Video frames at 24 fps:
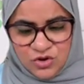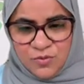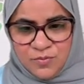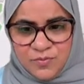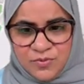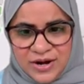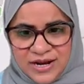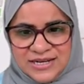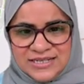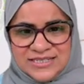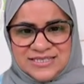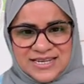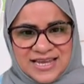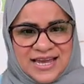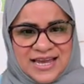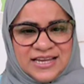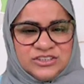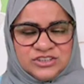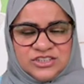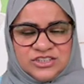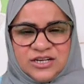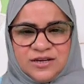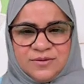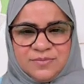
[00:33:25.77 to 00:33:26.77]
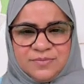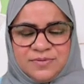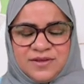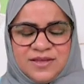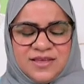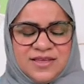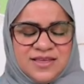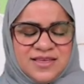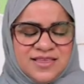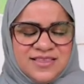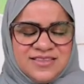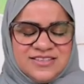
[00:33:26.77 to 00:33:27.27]
and take a break,
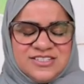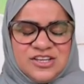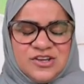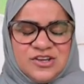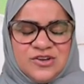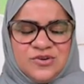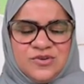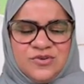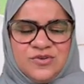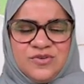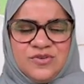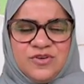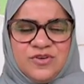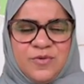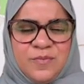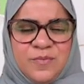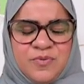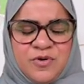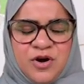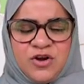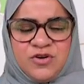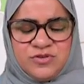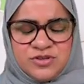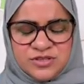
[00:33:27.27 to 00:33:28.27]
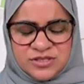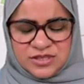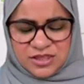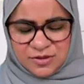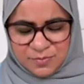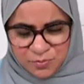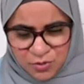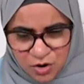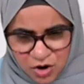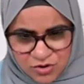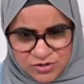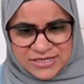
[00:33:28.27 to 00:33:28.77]
or just wait for your
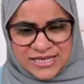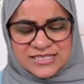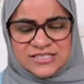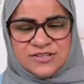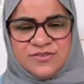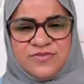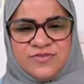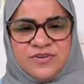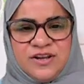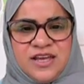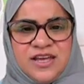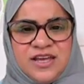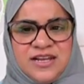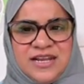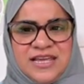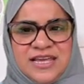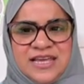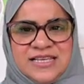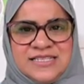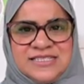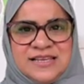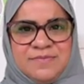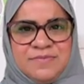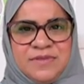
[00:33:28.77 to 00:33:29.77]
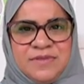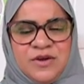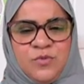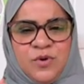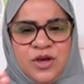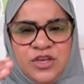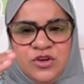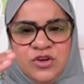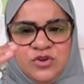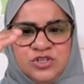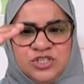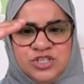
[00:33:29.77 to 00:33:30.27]
brain to catch up.
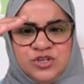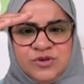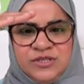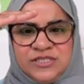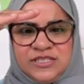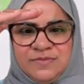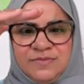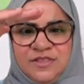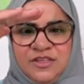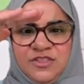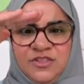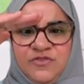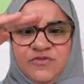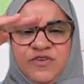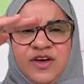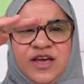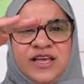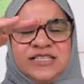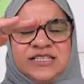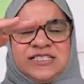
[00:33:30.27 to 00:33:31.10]
So the